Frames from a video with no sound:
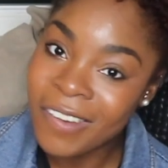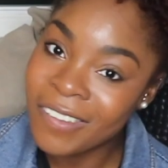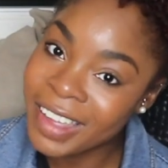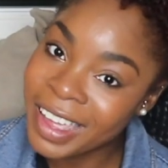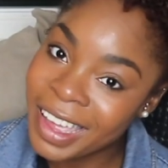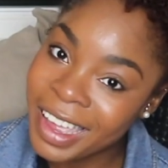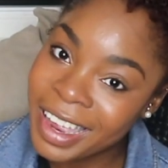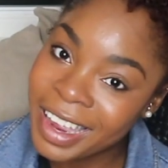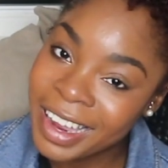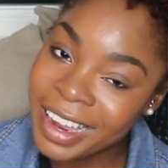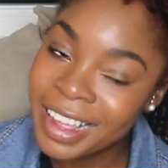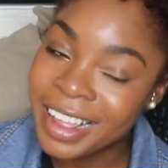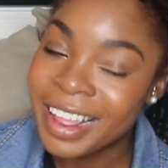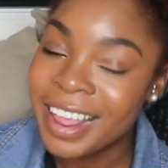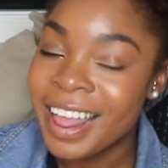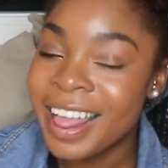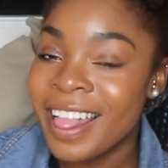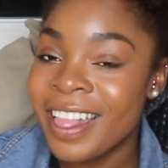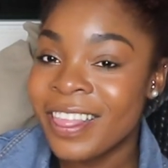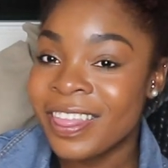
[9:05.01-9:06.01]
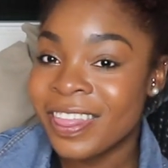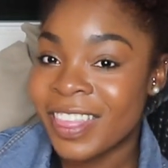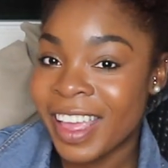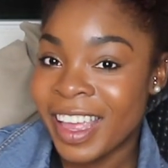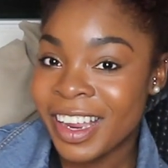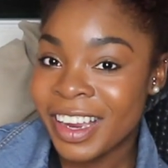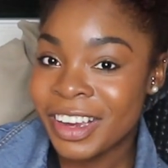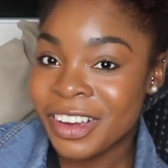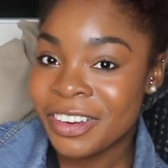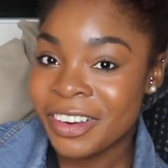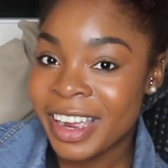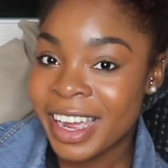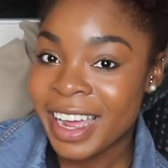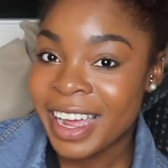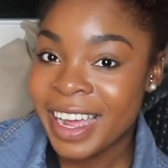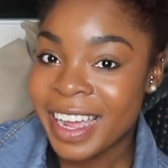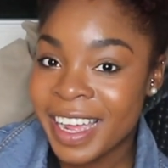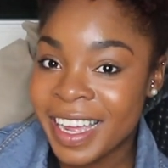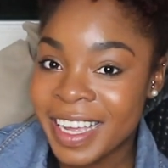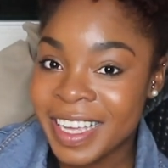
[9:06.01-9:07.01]
Okay? Thank you
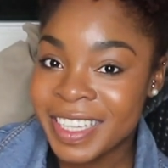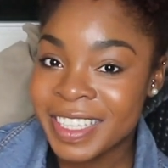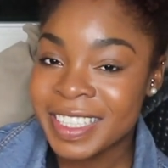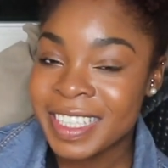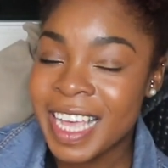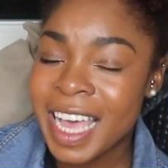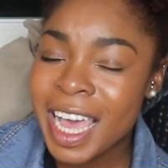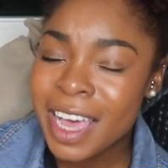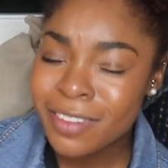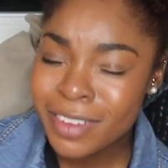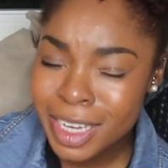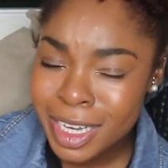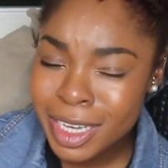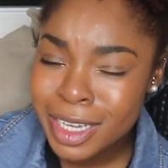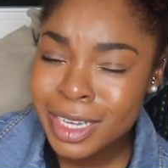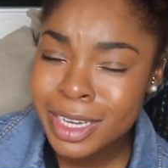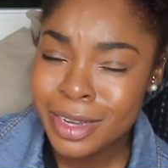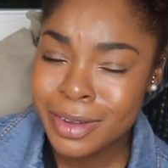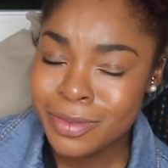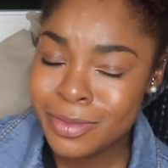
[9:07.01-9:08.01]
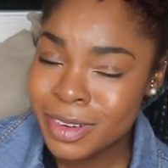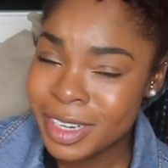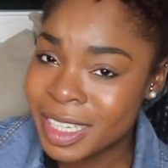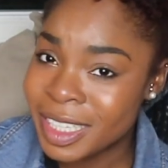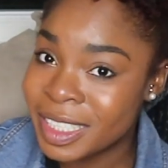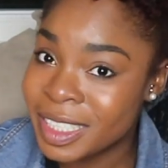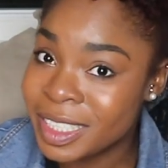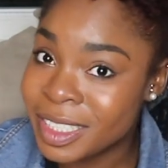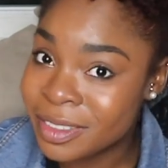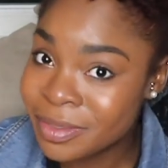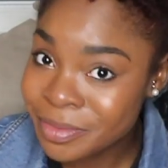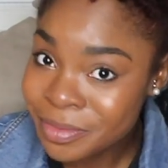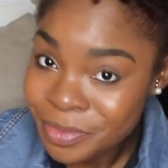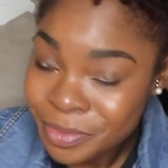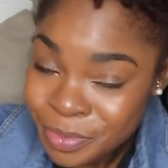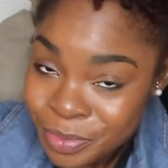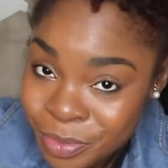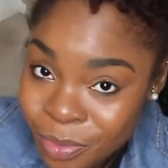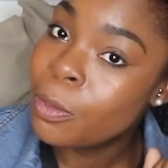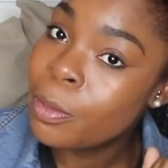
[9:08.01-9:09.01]
guys. Have a good one.
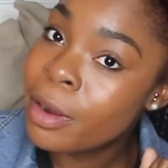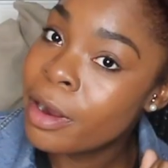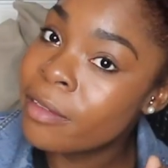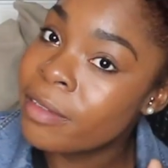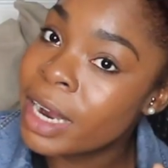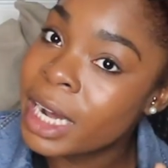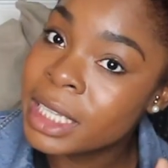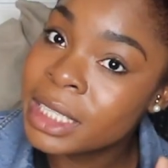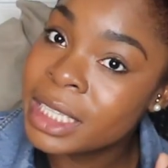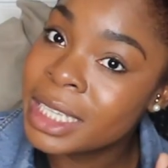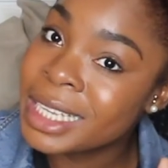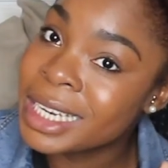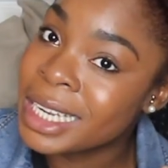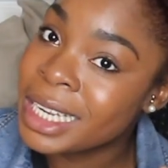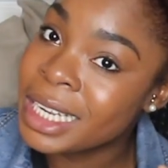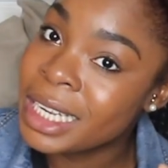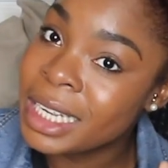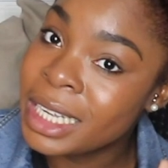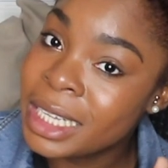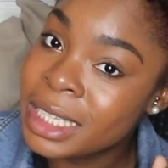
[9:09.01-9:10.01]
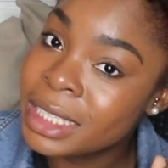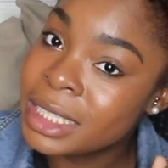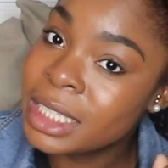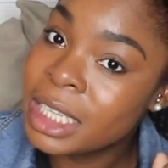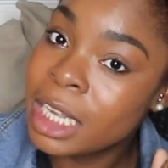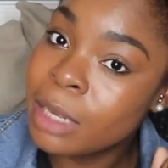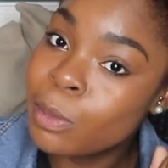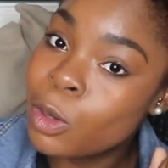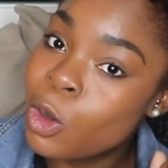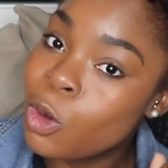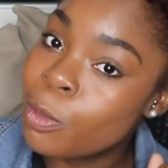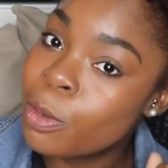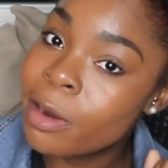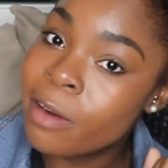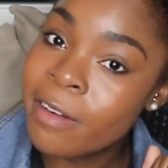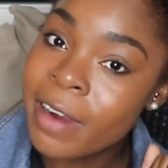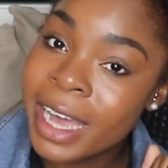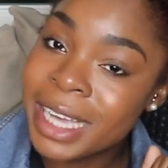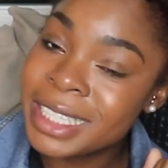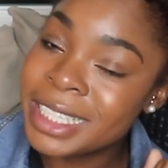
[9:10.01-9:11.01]
Porosity, Team Low
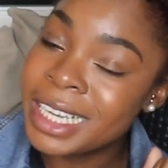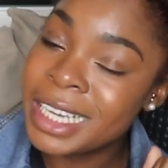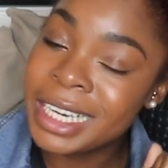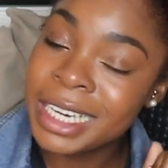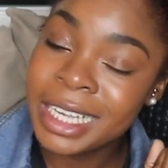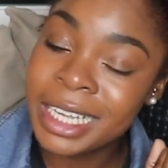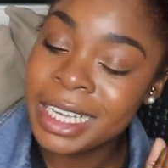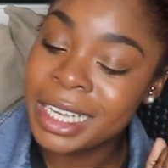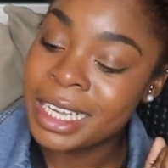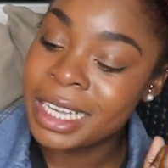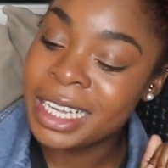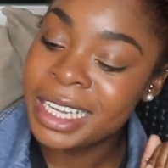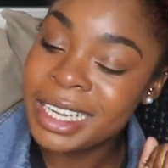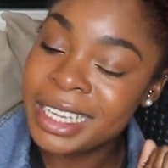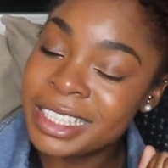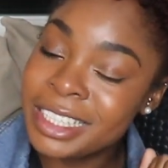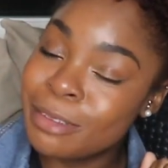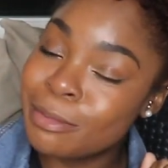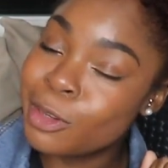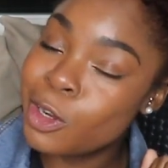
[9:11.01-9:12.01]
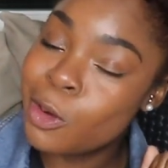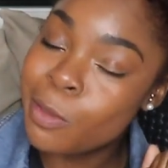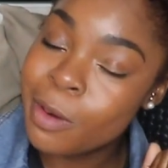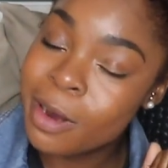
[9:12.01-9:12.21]
Porosity, Team Low